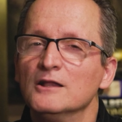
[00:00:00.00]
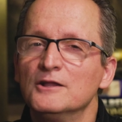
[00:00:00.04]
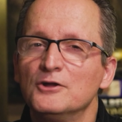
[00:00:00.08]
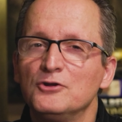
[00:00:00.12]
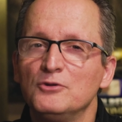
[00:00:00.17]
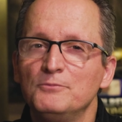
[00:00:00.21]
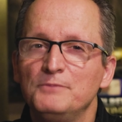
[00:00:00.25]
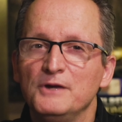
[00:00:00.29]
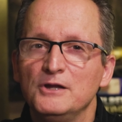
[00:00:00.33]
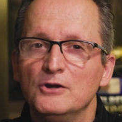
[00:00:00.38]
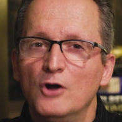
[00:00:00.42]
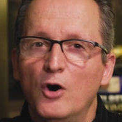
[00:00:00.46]
a
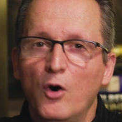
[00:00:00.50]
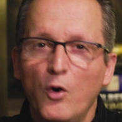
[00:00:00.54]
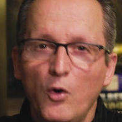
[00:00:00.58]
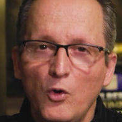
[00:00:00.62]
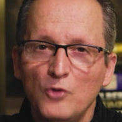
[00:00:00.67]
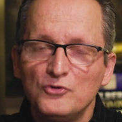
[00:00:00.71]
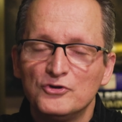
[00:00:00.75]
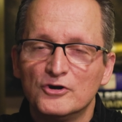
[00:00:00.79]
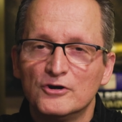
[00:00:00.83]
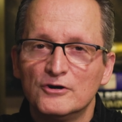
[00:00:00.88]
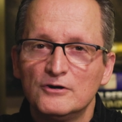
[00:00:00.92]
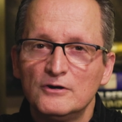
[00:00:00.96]
little bit
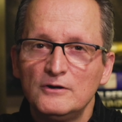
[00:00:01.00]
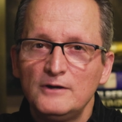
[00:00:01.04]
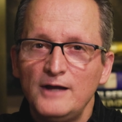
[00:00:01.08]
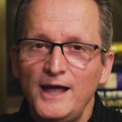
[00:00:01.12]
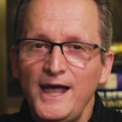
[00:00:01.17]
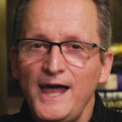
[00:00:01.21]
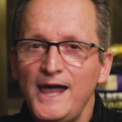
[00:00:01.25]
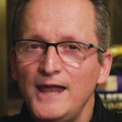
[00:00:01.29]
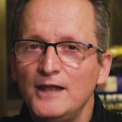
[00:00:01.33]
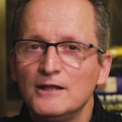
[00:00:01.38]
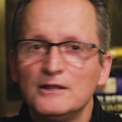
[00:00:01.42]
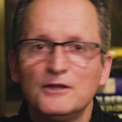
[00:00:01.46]
older
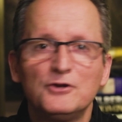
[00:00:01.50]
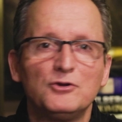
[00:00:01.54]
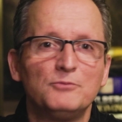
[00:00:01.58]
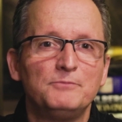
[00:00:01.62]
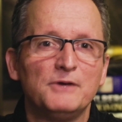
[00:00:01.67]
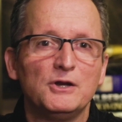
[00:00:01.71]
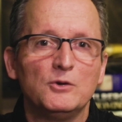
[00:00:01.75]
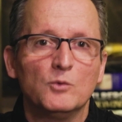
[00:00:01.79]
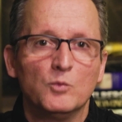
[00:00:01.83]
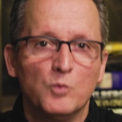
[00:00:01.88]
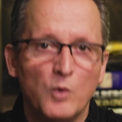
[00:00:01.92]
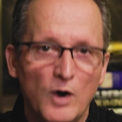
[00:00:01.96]
and a little
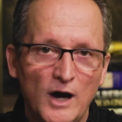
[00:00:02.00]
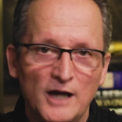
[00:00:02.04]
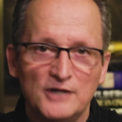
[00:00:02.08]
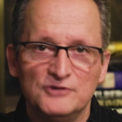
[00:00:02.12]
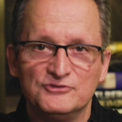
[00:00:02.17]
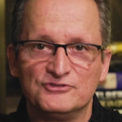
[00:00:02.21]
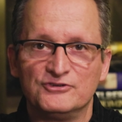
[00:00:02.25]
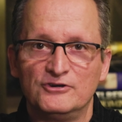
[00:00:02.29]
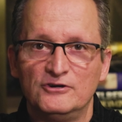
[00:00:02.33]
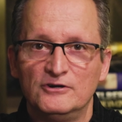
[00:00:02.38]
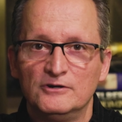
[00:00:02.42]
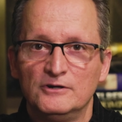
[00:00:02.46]
bit
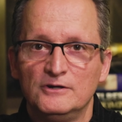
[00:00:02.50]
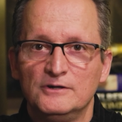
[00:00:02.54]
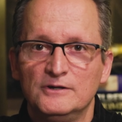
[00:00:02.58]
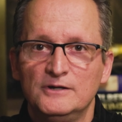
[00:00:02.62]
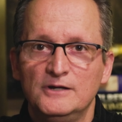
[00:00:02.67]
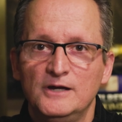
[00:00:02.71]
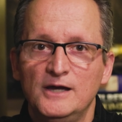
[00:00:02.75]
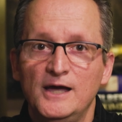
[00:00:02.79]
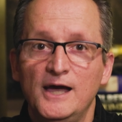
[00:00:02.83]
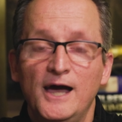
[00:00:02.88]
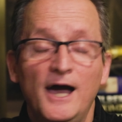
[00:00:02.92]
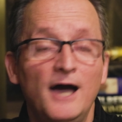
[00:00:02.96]
wiser,
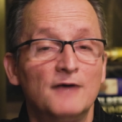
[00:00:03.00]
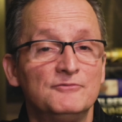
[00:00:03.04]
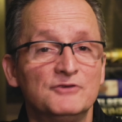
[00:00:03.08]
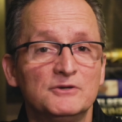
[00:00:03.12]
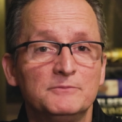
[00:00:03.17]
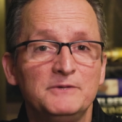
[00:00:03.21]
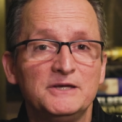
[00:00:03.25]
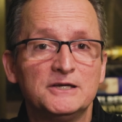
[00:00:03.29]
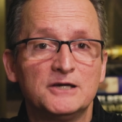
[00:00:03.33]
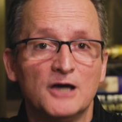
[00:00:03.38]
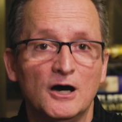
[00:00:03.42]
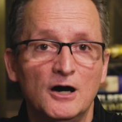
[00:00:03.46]

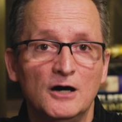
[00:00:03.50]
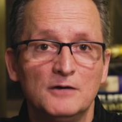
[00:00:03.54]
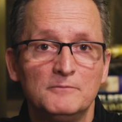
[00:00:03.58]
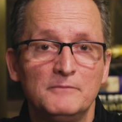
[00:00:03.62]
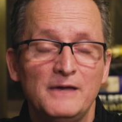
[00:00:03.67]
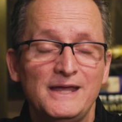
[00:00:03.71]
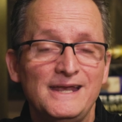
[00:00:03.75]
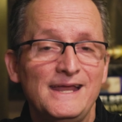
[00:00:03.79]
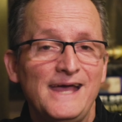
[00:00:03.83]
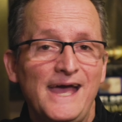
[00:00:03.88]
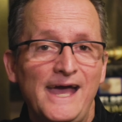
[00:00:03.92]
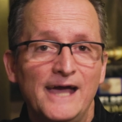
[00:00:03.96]
having
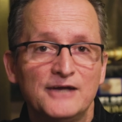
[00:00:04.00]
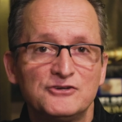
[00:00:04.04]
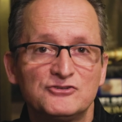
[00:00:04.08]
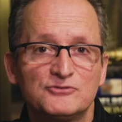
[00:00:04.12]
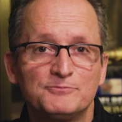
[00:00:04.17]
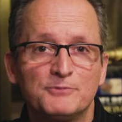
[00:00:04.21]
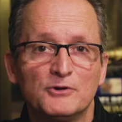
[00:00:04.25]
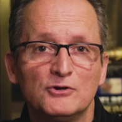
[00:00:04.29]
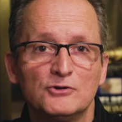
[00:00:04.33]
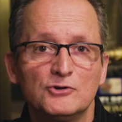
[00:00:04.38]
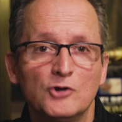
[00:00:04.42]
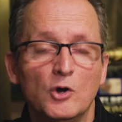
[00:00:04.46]
become an
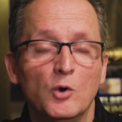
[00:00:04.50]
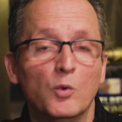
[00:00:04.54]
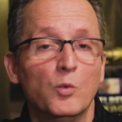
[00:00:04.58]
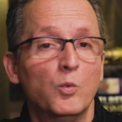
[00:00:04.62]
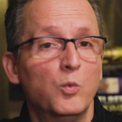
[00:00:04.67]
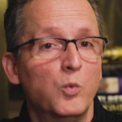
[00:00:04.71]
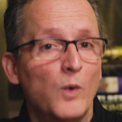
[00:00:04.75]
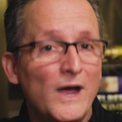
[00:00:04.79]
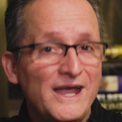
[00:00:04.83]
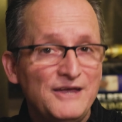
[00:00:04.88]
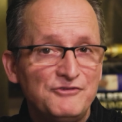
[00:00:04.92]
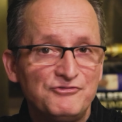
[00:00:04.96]
expert
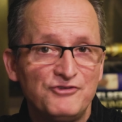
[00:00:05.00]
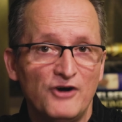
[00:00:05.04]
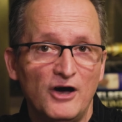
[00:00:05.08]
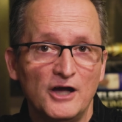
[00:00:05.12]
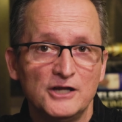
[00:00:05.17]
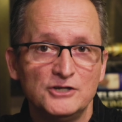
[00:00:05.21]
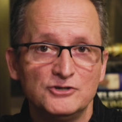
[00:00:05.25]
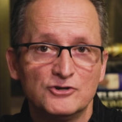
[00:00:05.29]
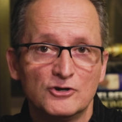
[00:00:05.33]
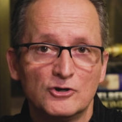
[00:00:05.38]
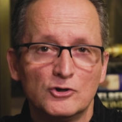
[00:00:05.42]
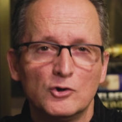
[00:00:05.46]

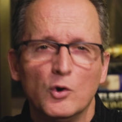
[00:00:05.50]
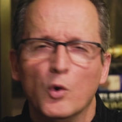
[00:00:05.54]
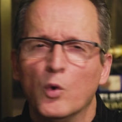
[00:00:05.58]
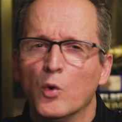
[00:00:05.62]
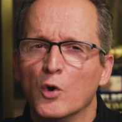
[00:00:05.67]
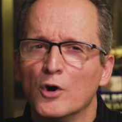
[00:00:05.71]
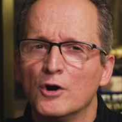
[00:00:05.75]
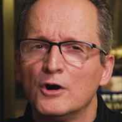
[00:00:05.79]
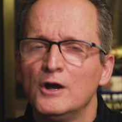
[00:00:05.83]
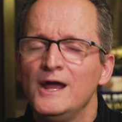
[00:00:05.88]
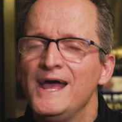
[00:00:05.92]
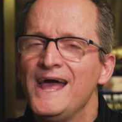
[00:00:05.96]
wayfinder
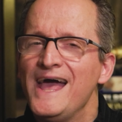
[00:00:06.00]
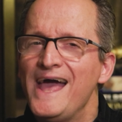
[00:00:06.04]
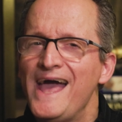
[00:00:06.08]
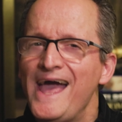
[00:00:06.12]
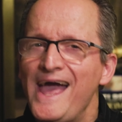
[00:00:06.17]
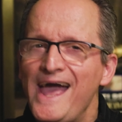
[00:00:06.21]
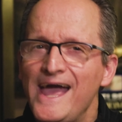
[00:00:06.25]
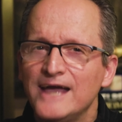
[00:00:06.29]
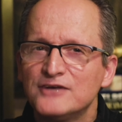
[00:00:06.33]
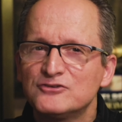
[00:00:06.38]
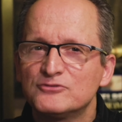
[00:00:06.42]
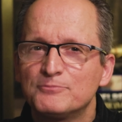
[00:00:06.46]
or
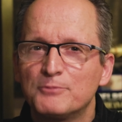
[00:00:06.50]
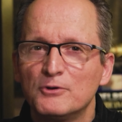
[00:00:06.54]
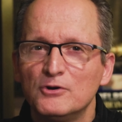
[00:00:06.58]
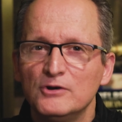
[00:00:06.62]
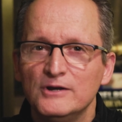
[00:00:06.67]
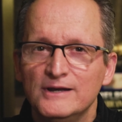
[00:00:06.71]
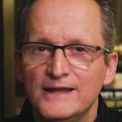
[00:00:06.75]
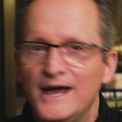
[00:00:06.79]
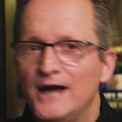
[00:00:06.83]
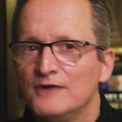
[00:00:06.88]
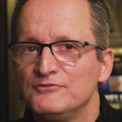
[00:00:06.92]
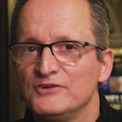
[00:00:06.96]

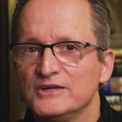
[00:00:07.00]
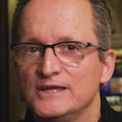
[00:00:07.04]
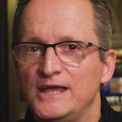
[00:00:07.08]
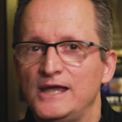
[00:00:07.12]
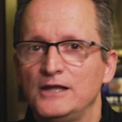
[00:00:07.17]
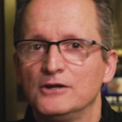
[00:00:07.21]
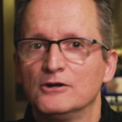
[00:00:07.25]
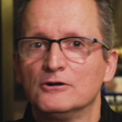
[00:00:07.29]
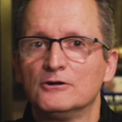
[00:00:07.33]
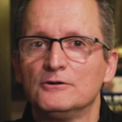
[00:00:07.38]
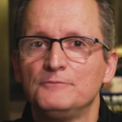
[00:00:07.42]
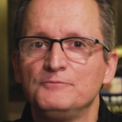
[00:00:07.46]
expert
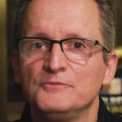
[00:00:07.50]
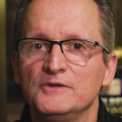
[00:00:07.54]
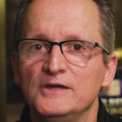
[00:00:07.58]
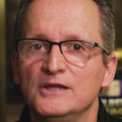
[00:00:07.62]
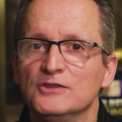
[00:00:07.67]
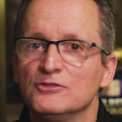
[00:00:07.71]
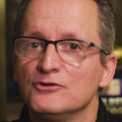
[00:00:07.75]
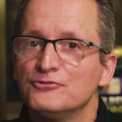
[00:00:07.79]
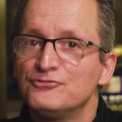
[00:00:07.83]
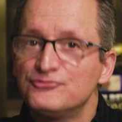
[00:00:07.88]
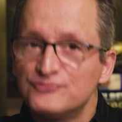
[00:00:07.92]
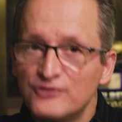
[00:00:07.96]
navigator.
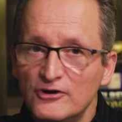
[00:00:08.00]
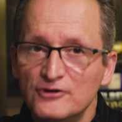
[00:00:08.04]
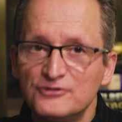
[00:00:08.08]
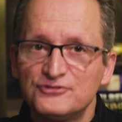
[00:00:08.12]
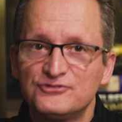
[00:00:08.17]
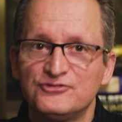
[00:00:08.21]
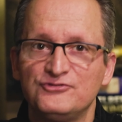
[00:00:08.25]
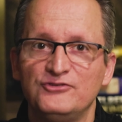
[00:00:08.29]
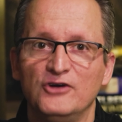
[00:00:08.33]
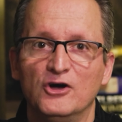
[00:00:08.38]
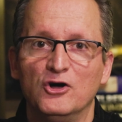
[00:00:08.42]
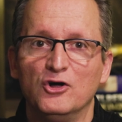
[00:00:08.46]
In the
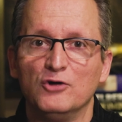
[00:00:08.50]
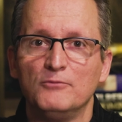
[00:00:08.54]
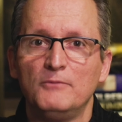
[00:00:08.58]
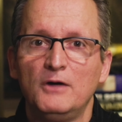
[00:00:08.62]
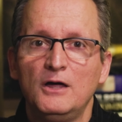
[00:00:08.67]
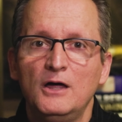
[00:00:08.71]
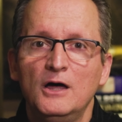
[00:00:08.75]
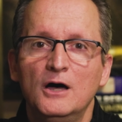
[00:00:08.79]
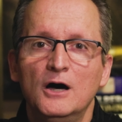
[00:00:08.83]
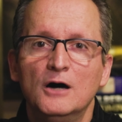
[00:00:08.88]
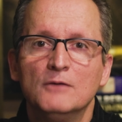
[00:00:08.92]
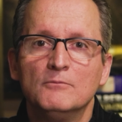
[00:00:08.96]
first
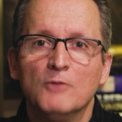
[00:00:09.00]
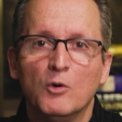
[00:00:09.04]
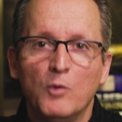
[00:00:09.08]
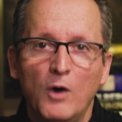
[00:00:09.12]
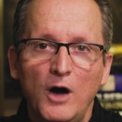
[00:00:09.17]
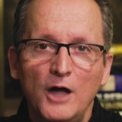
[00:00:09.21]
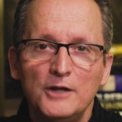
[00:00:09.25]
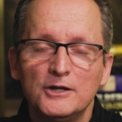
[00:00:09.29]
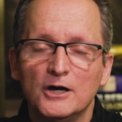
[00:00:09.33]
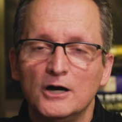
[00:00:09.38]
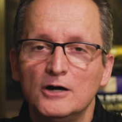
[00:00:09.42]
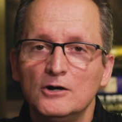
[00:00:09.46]
film,
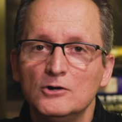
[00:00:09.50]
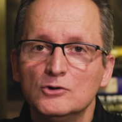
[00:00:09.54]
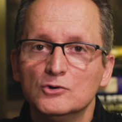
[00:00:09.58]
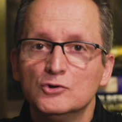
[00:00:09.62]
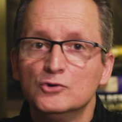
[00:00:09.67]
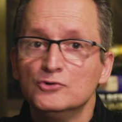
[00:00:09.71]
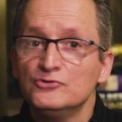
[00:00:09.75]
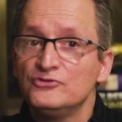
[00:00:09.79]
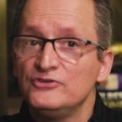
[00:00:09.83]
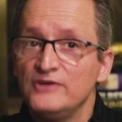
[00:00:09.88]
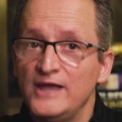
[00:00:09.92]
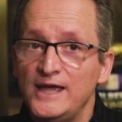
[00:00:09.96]
Moana,
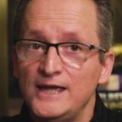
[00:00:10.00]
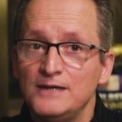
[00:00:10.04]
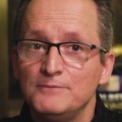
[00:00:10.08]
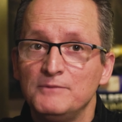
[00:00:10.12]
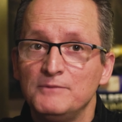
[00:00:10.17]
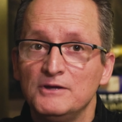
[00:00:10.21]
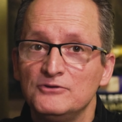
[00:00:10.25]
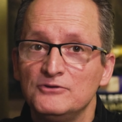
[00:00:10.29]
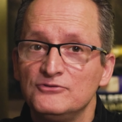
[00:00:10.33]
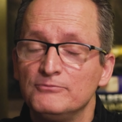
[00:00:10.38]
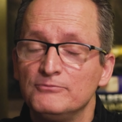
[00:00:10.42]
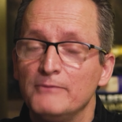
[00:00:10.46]
whose
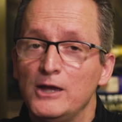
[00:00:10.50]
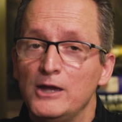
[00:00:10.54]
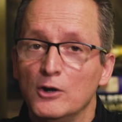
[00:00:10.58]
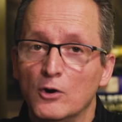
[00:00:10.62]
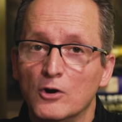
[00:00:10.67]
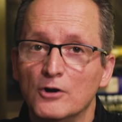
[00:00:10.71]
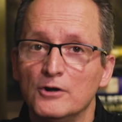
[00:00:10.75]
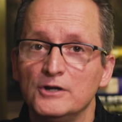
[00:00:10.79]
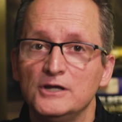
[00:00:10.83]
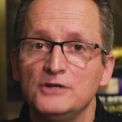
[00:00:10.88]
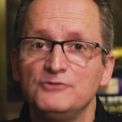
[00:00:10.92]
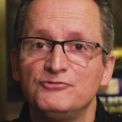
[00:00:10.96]
name is
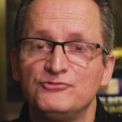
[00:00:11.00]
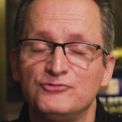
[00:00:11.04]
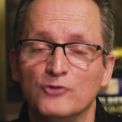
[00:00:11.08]
Maori